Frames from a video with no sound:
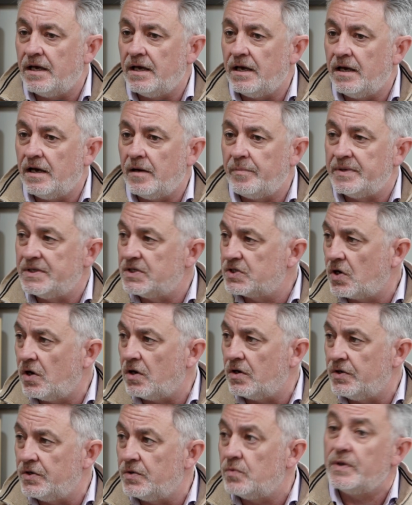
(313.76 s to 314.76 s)
uh, up in
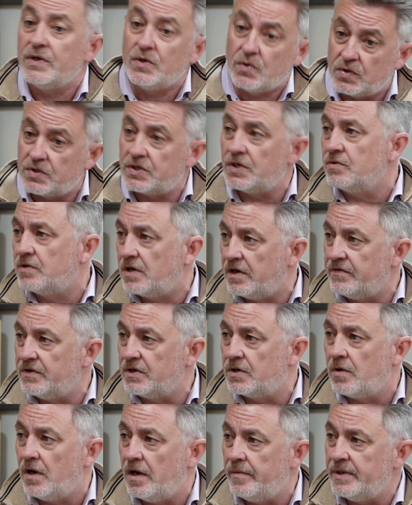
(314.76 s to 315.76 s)
Scotland, we also
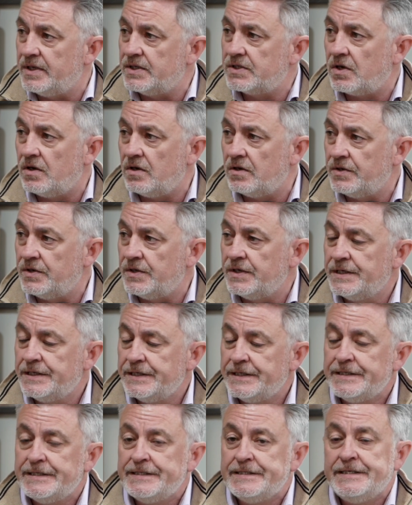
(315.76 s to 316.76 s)
covered quite a bit of Scotland,
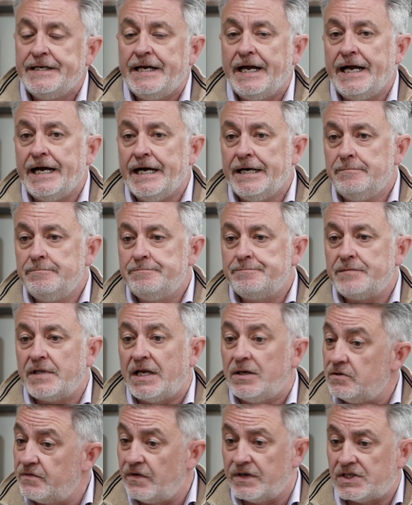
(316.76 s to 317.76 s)
mm. um, and
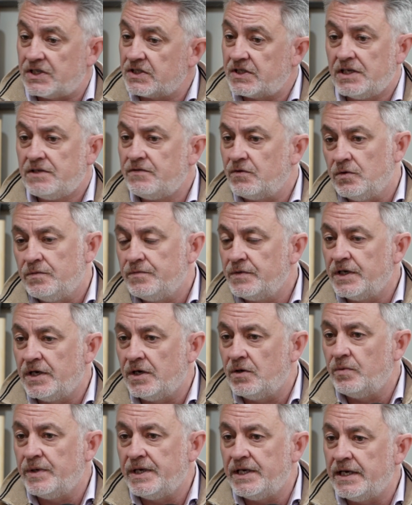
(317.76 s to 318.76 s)
it was very successful. You
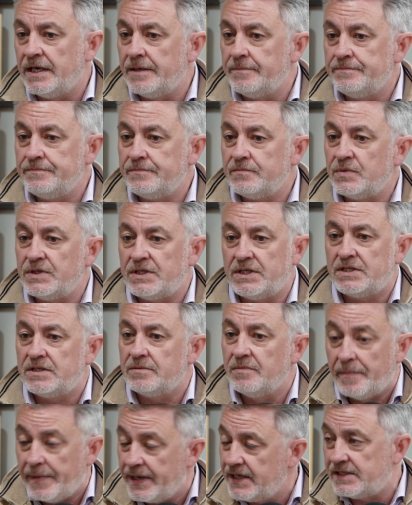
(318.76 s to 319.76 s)
know, we um, we did
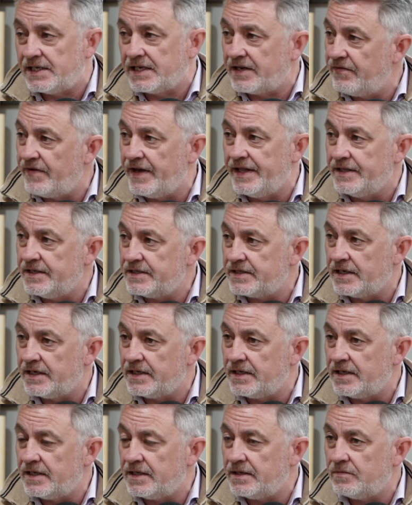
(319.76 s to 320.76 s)
some amazing events,
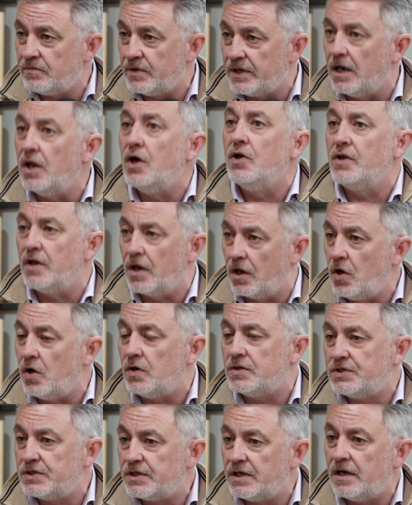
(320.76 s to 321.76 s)
and it, it, we learned a
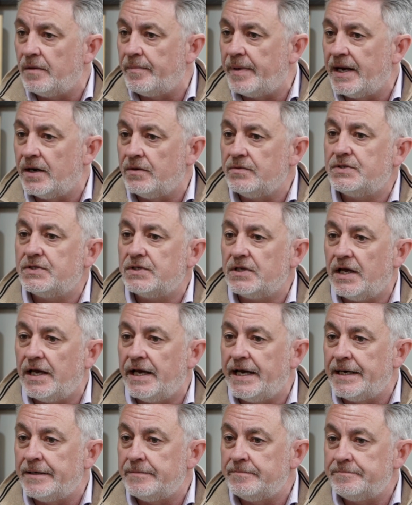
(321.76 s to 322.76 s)
lot about
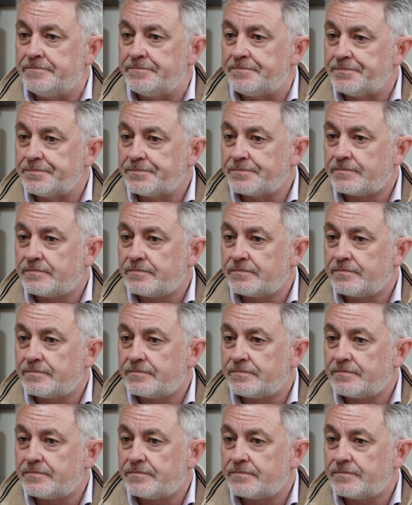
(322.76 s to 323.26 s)
um,